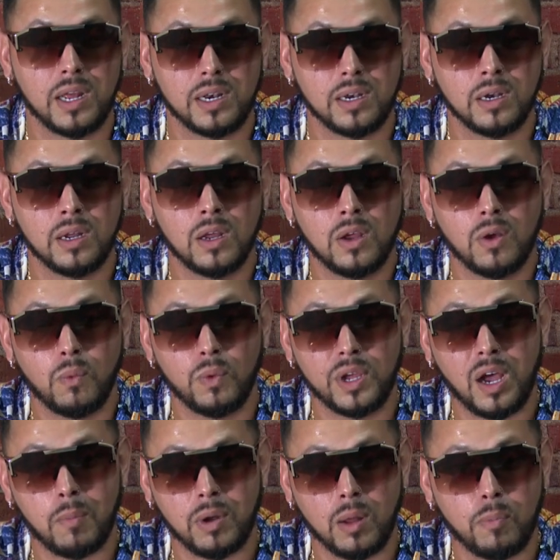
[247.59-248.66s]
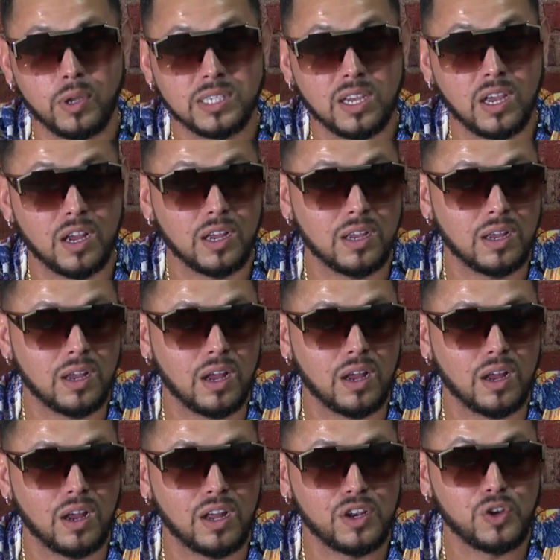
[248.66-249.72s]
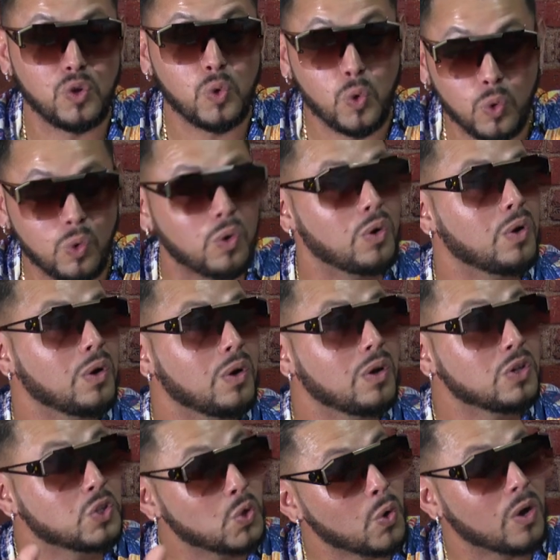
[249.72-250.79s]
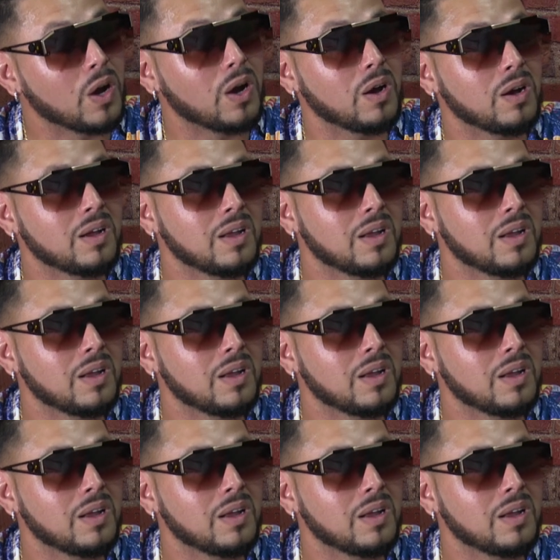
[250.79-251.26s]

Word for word: and we coming up with a, a, a, new soca,